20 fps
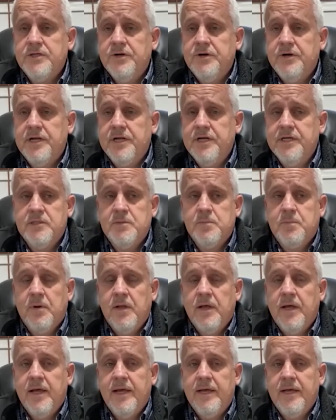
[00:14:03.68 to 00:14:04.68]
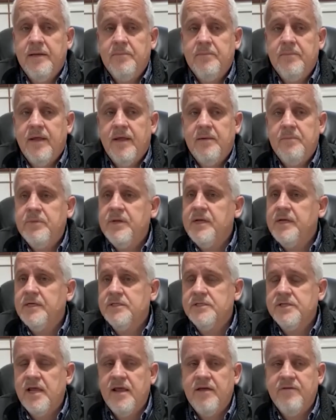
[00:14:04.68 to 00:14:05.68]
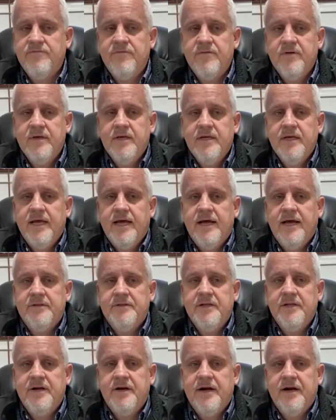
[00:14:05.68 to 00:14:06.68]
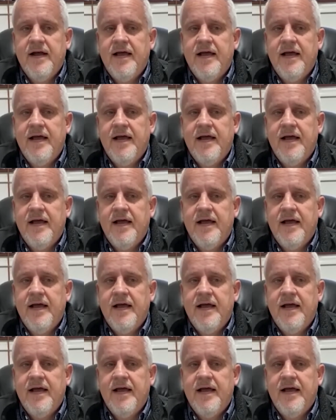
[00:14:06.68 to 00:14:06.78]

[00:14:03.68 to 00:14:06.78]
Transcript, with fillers: their kids play and, and being safe out there.